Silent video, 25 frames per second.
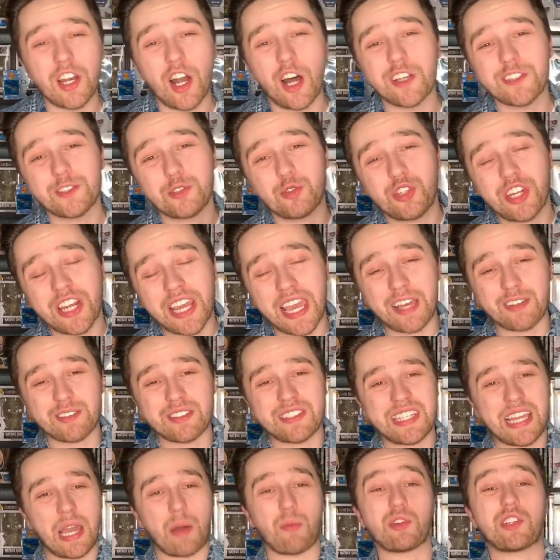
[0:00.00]
Also, check out
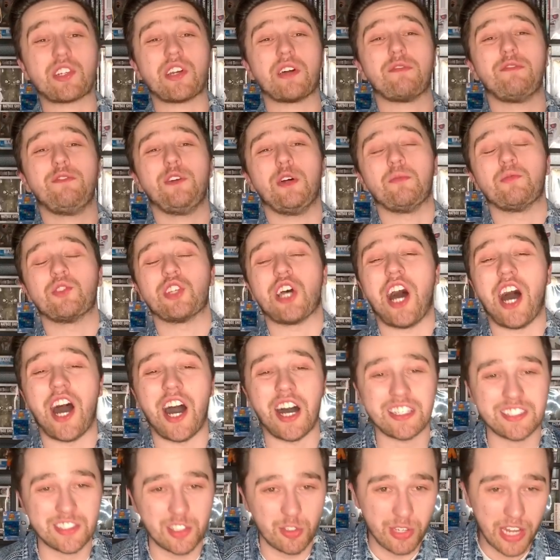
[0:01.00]
Sandwich John Films
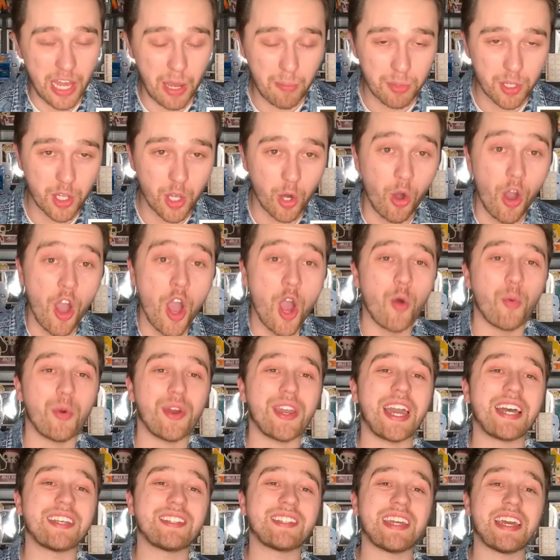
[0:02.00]
also down below, where
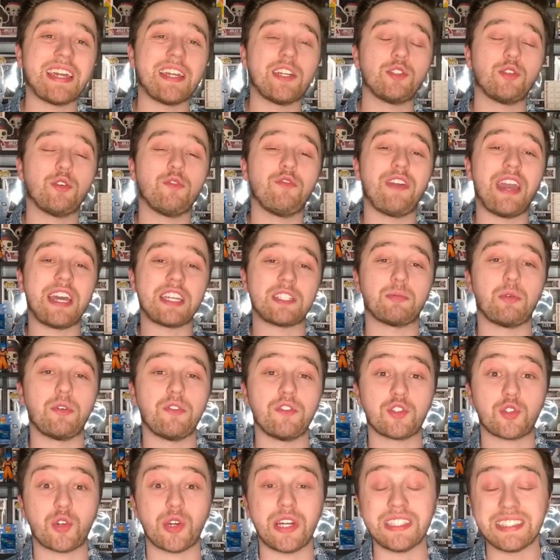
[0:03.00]
you guys can get into advanced movie
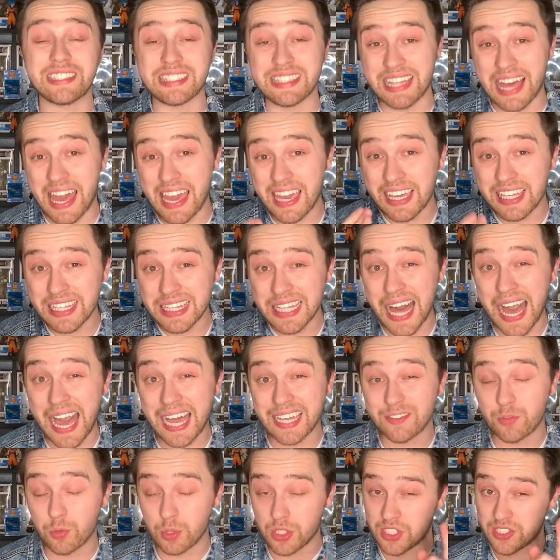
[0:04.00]
screens like
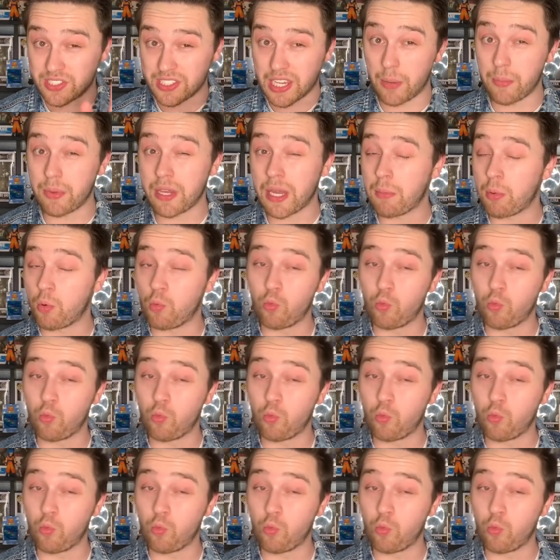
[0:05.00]
Glass, which is coming up.